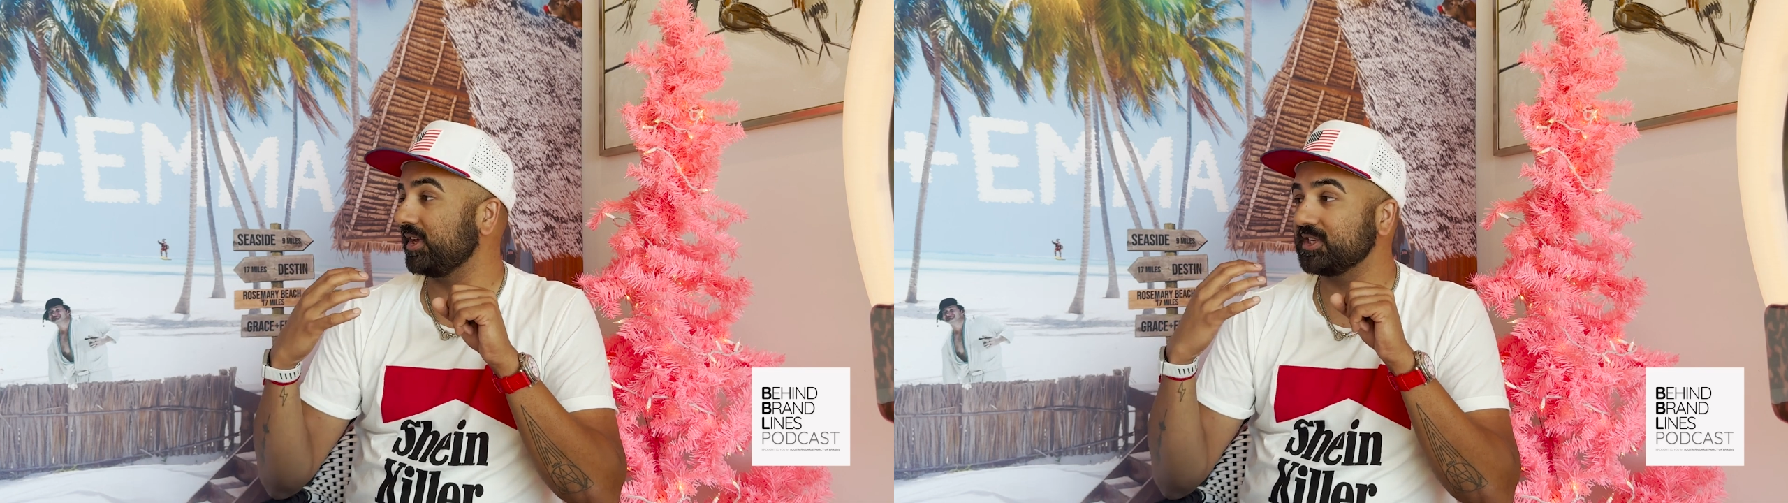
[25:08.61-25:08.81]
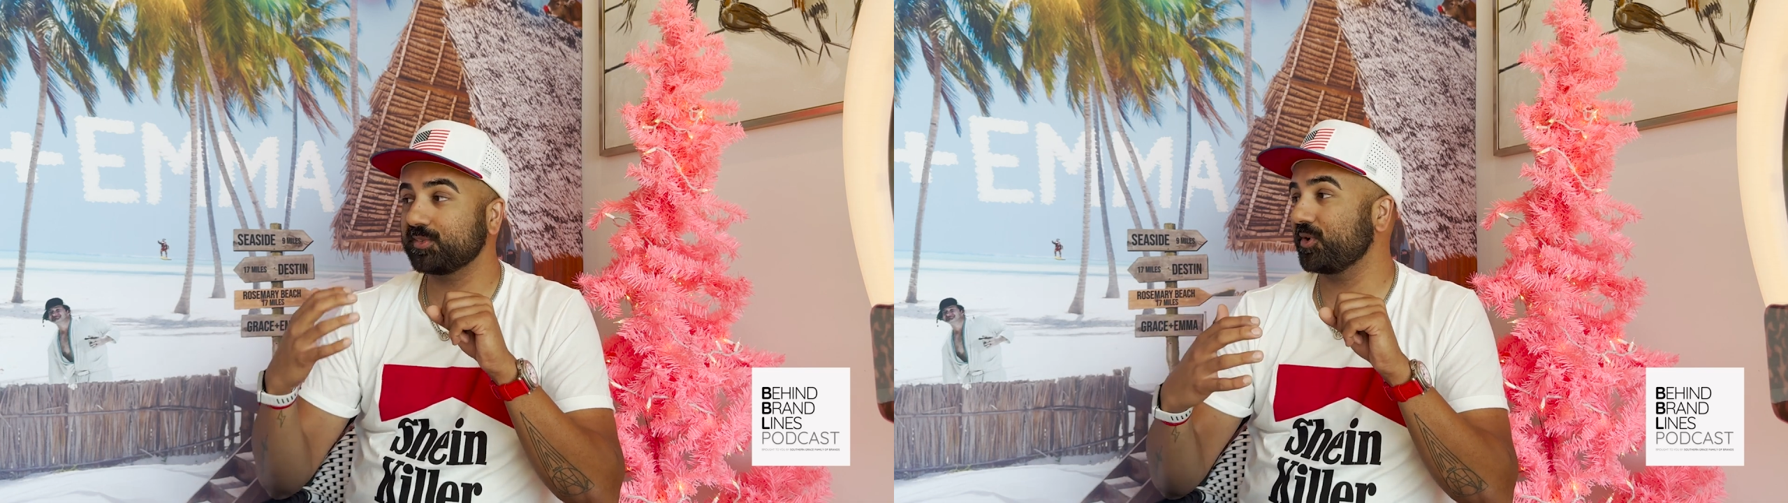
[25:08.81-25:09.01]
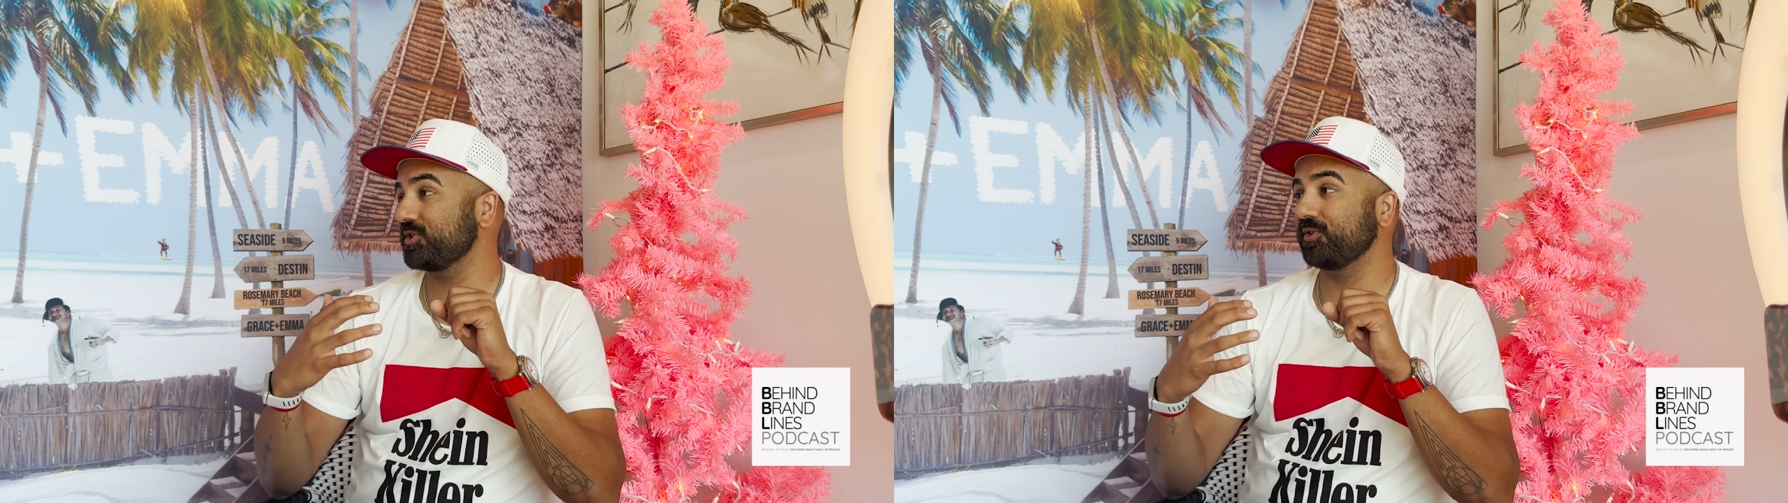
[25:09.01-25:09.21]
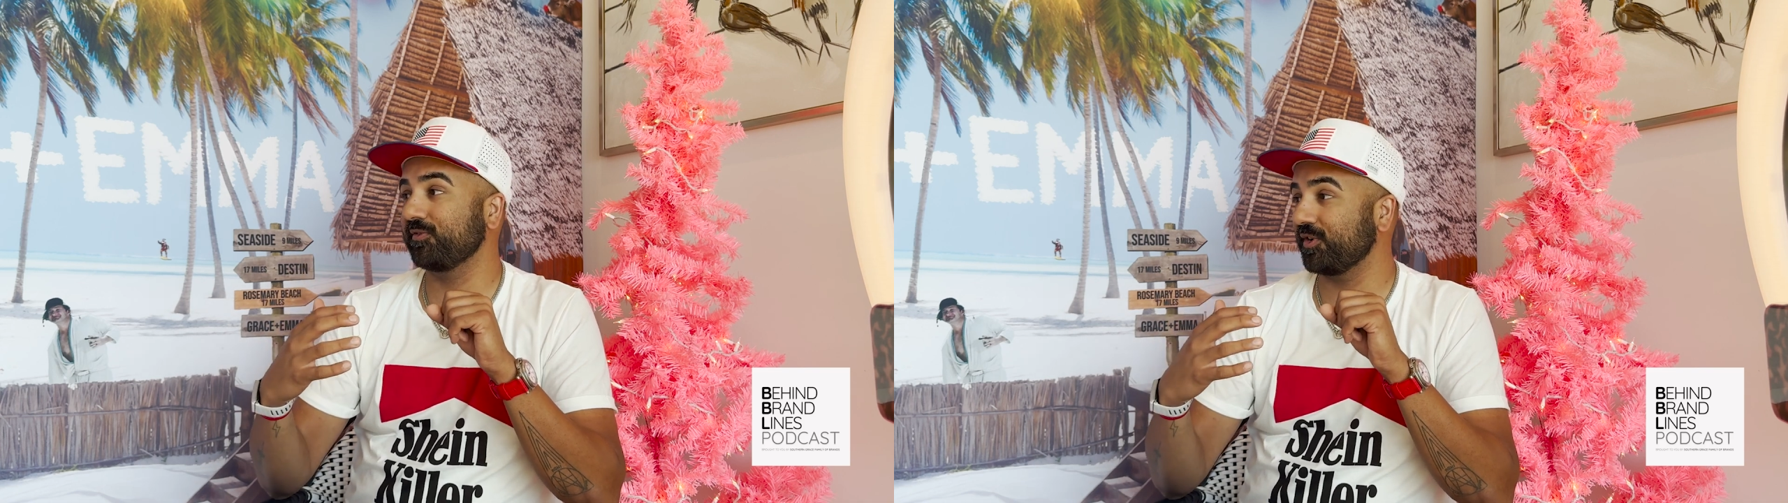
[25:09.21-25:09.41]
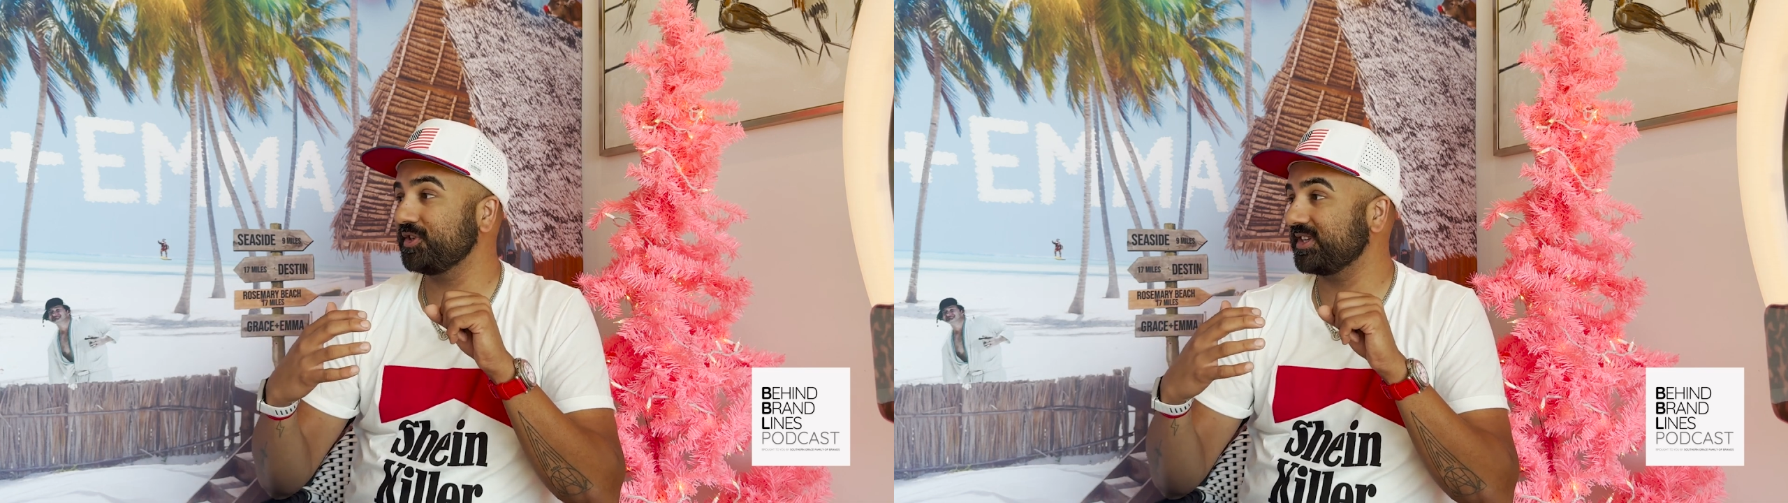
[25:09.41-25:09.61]
inspirational
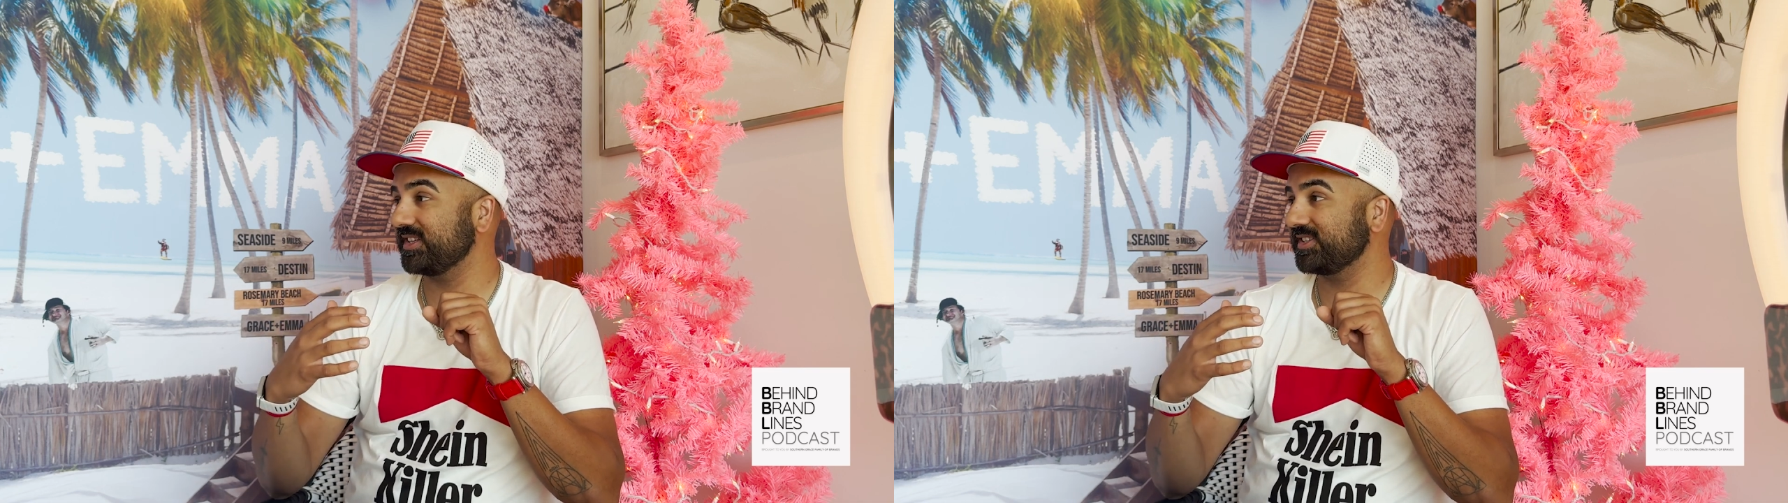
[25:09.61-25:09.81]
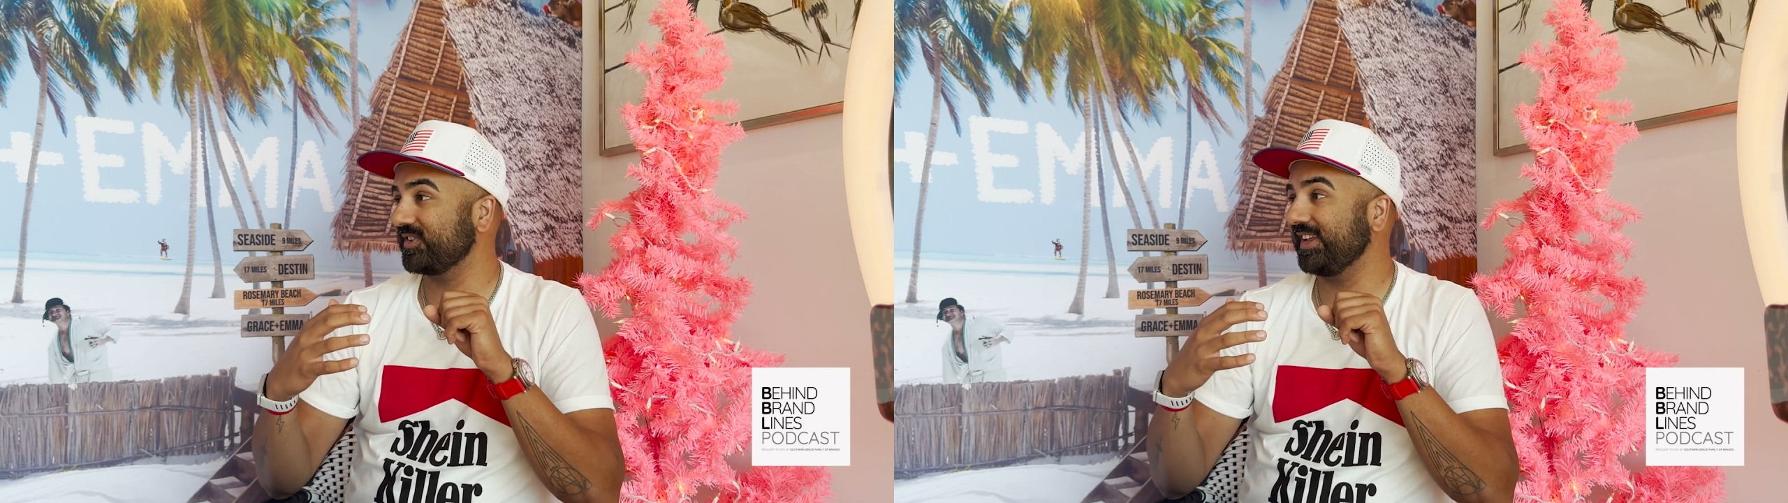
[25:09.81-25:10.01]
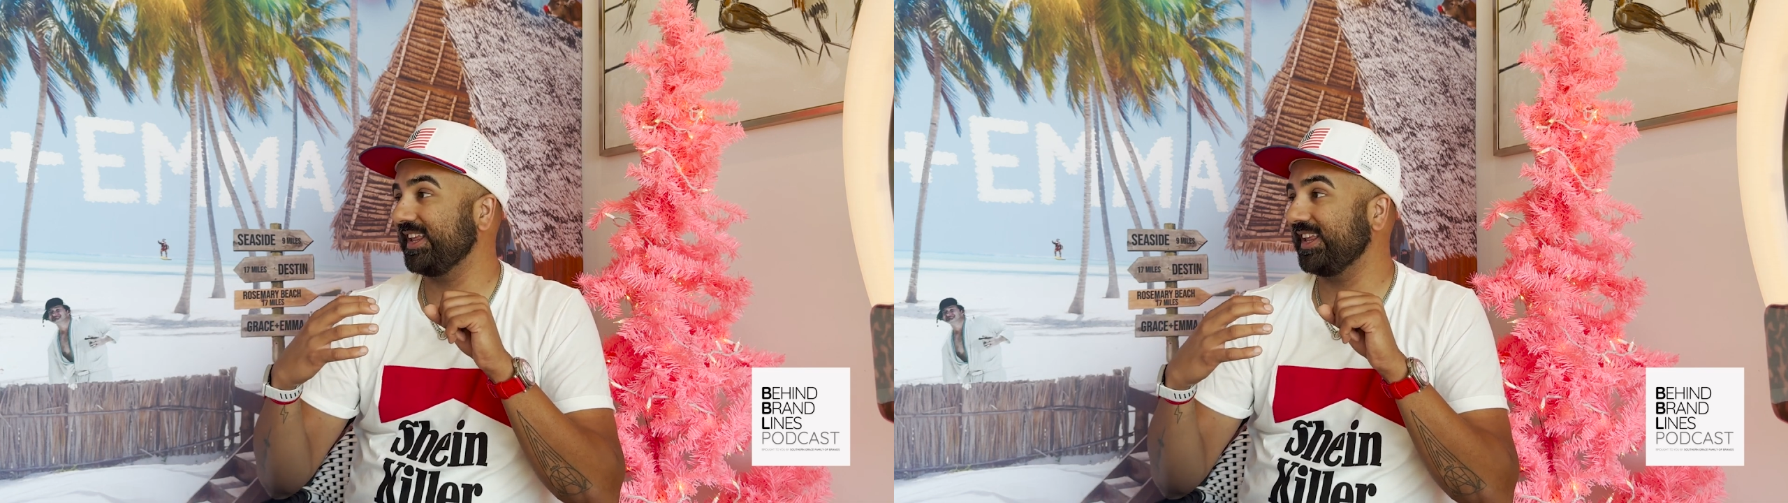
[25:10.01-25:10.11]
verses, right?